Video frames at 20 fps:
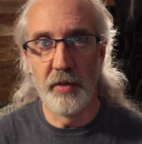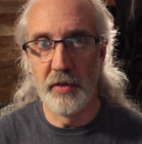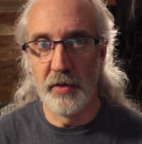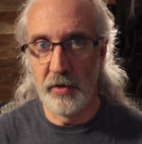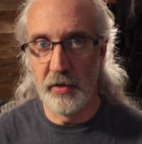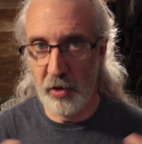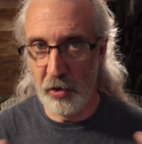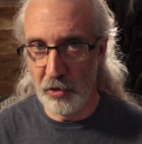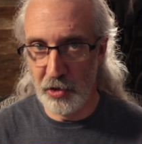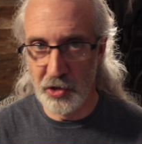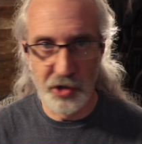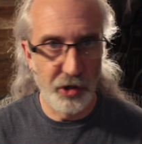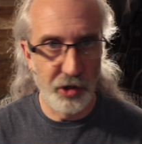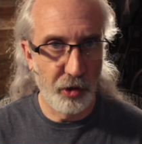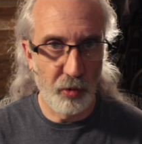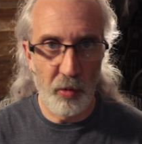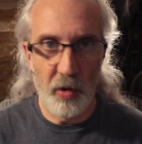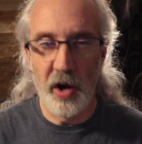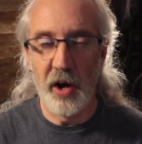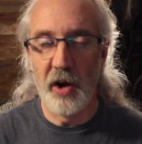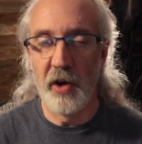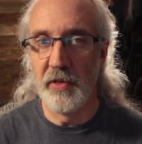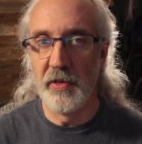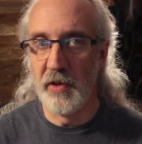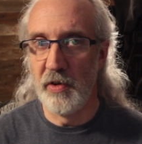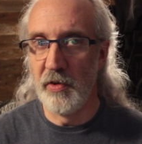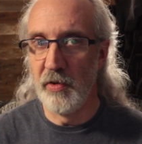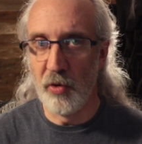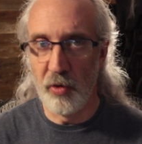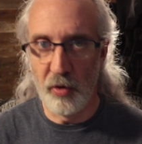the larger choir
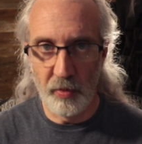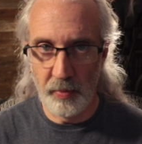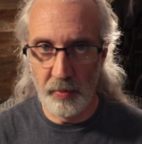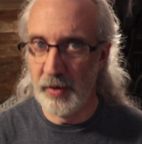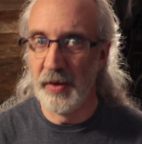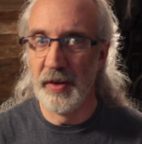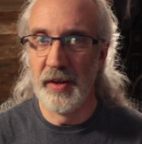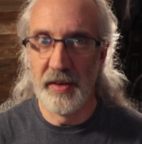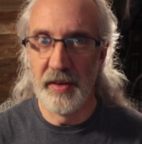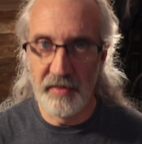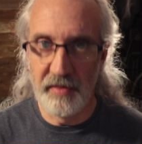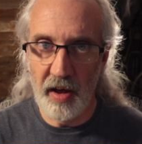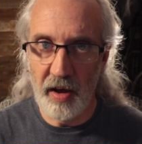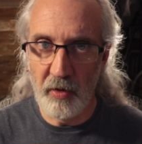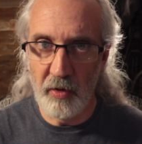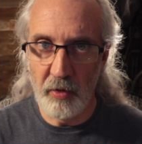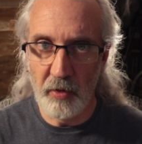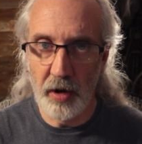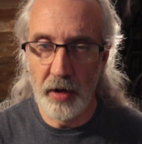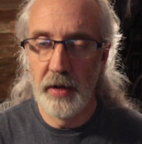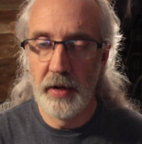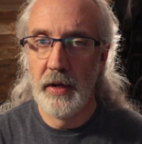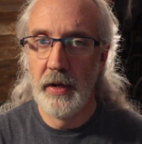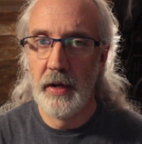than normal, etc.?